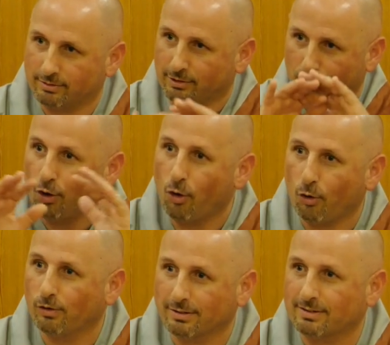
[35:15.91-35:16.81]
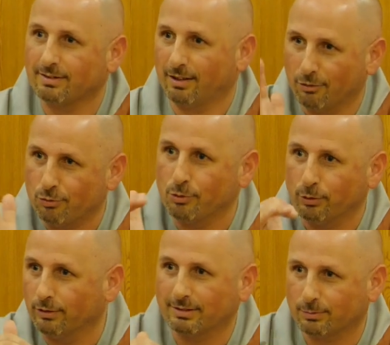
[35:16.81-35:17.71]
clause,
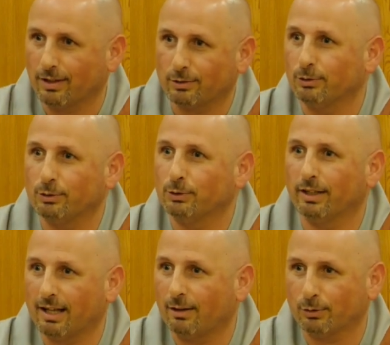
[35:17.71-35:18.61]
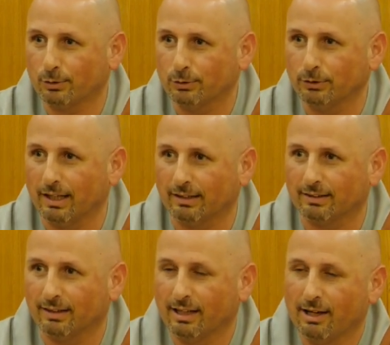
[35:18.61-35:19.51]
rules, what to do and how to do
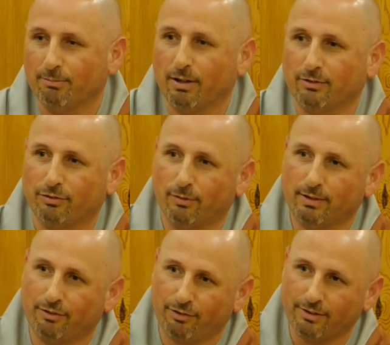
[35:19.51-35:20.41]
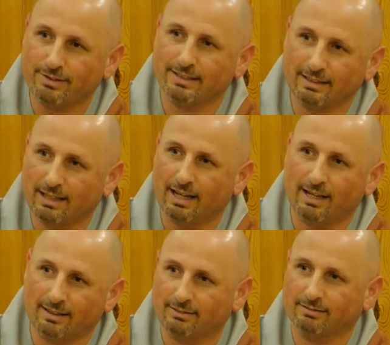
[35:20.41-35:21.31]
that. But from the first thing
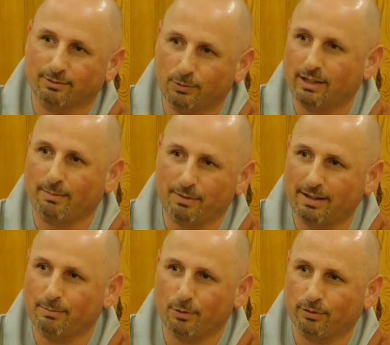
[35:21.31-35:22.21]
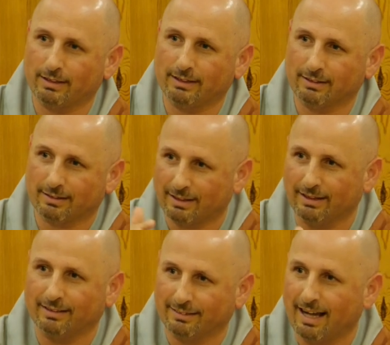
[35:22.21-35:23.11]
I wake up in the morning
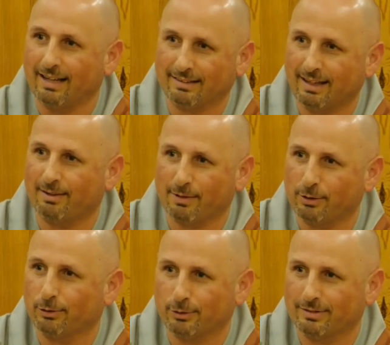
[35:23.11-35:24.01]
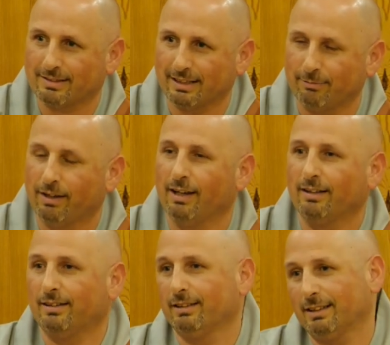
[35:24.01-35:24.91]
till nighttime I go to sleep,
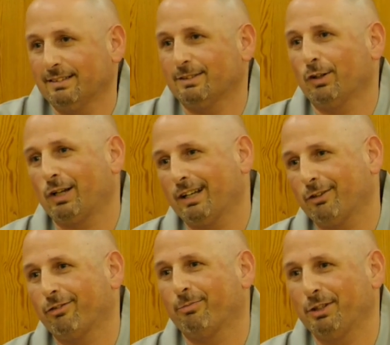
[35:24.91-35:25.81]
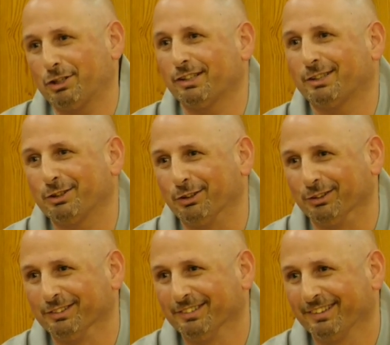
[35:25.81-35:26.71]
there is all kind of mission to do.